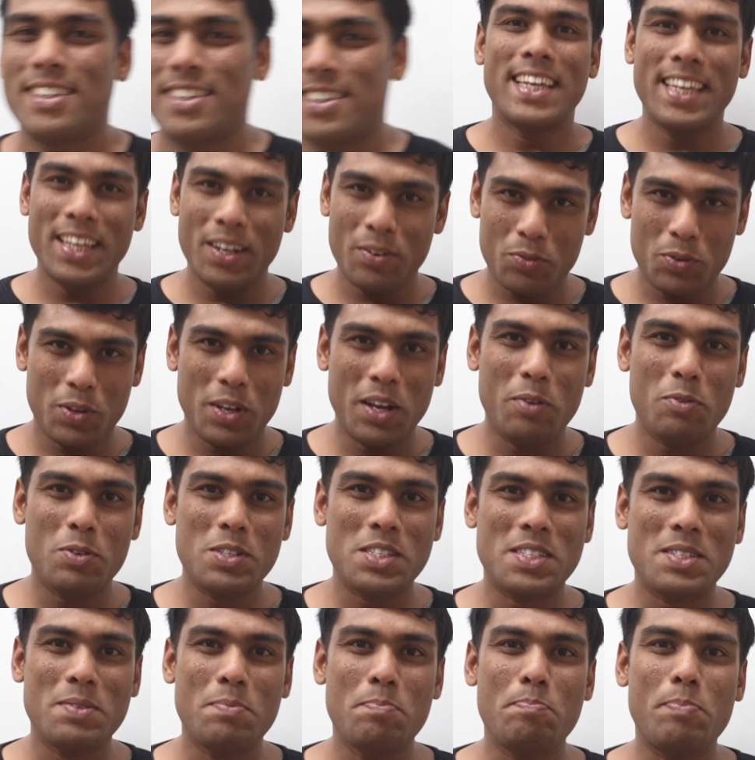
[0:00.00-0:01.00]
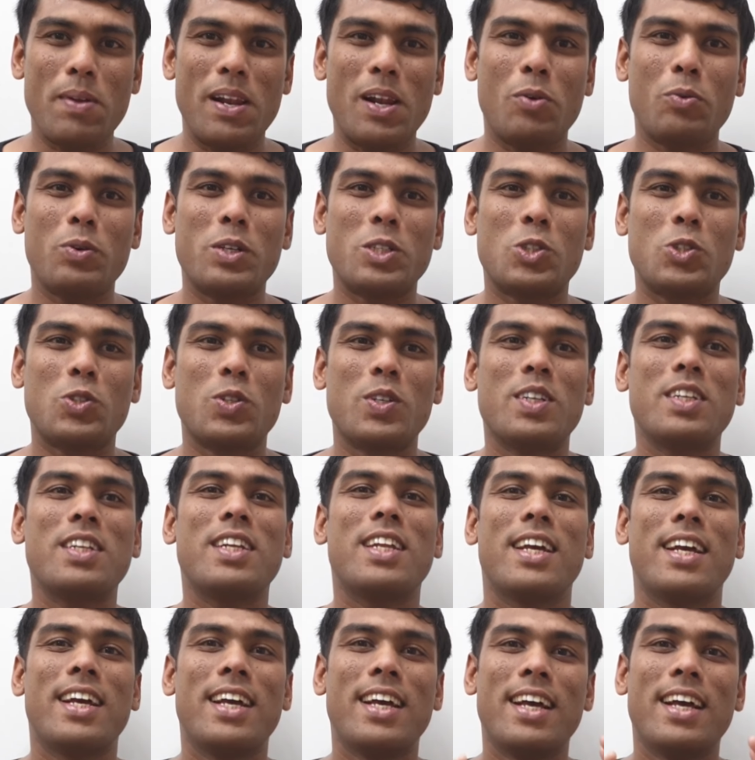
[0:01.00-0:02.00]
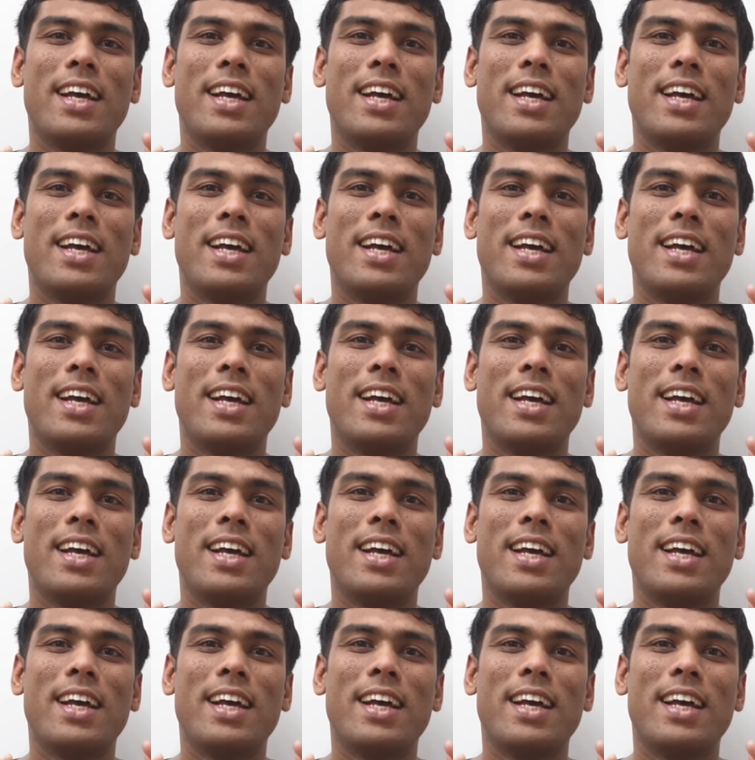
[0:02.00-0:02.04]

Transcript: Here we have a simple question.